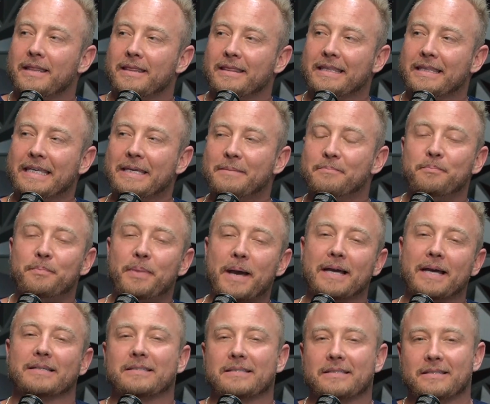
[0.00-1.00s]
the
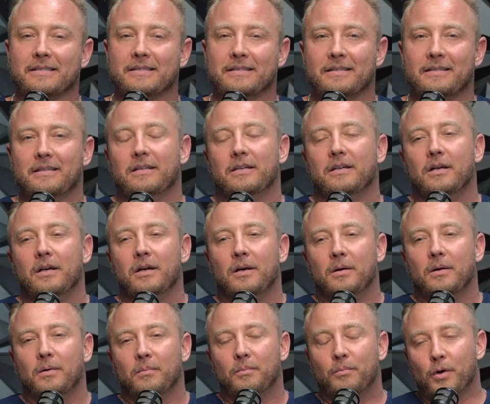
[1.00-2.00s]
best
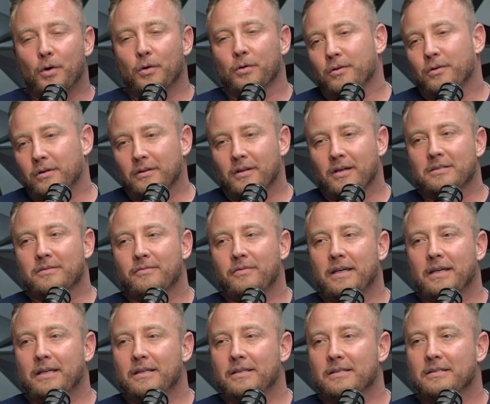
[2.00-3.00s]
broker in Las
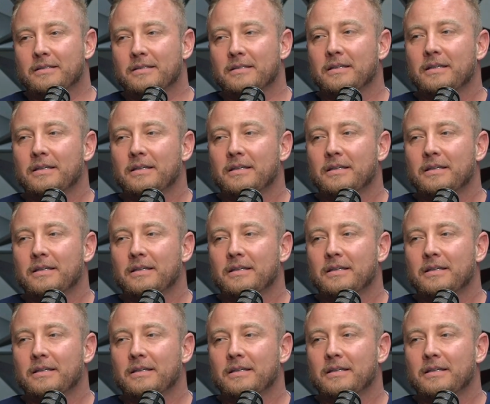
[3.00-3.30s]
Vegas.